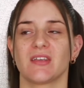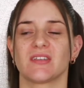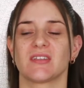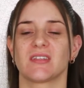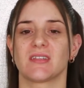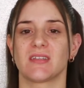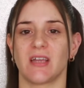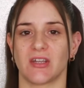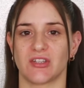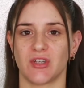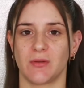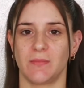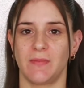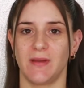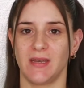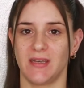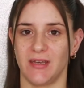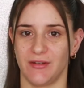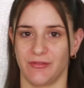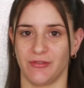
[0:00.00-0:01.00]
such a
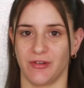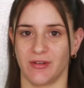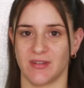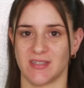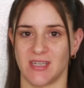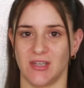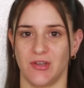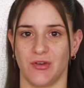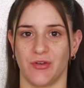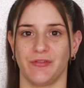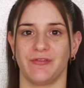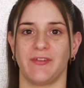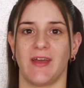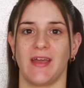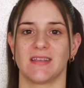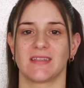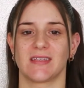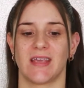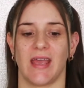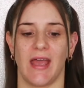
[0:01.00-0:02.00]
big difference in your
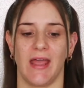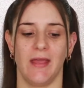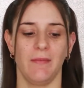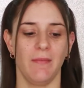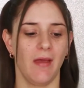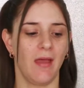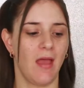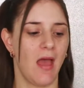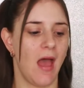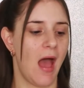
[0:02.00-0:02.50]
face game.